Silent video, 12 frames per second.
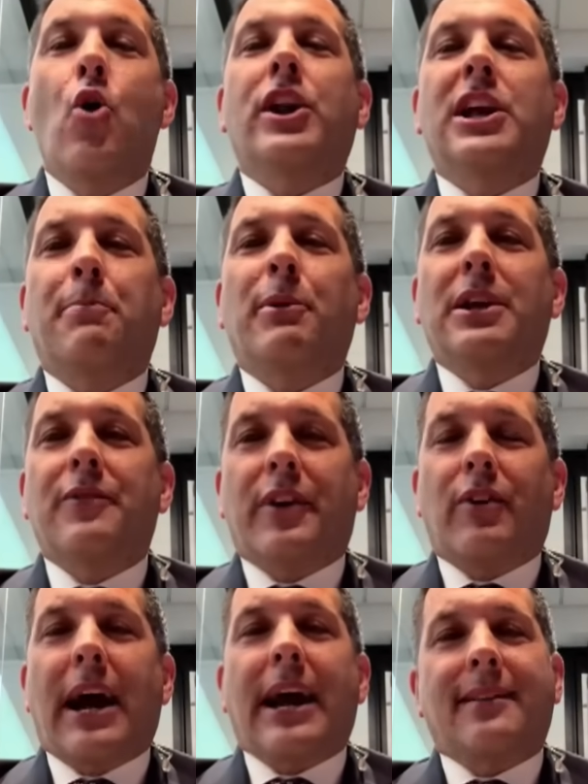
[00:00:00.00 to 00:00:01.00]
Who do you
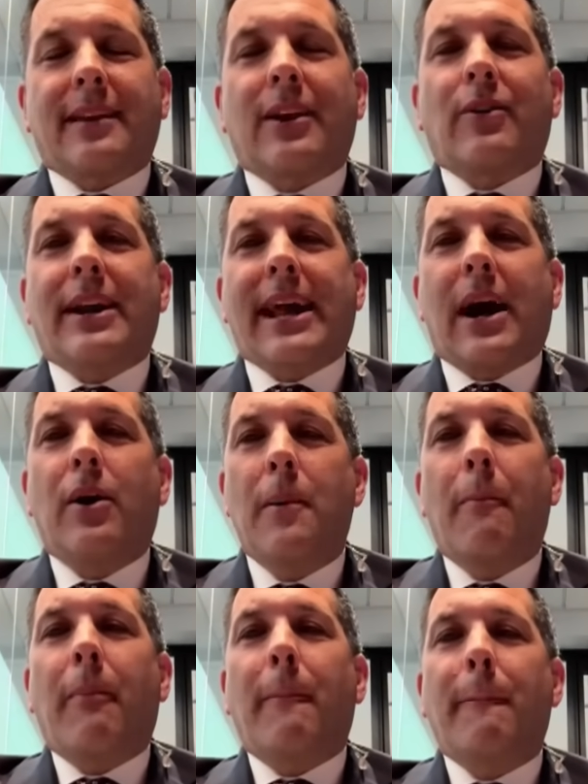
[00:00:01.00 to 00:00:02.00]
believe in? Right, I can tell you right now.